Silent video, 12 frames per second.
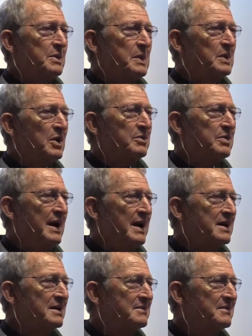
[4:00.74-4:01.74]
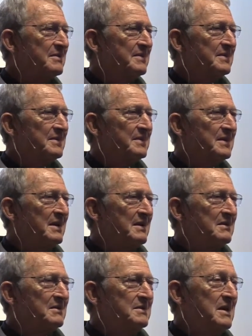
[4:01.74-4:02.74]
when we look back.
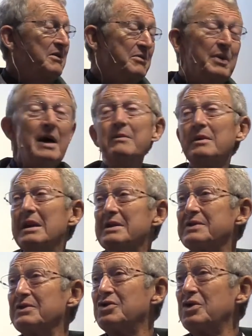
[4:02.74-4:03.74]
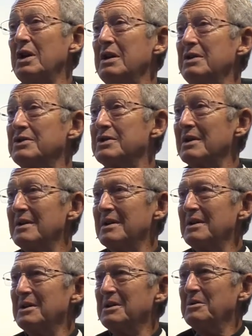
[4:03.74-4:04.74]
Now the Bible hasn't changed,
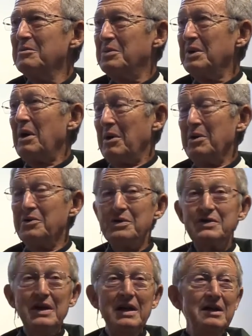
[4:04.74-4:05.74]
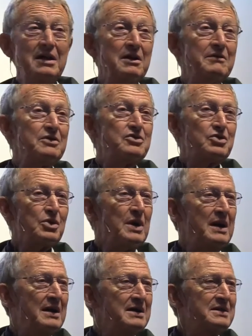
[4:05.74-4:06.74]
but our understanding of it sure
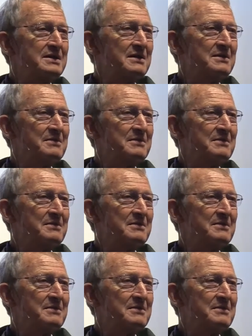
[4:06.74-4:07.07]
has.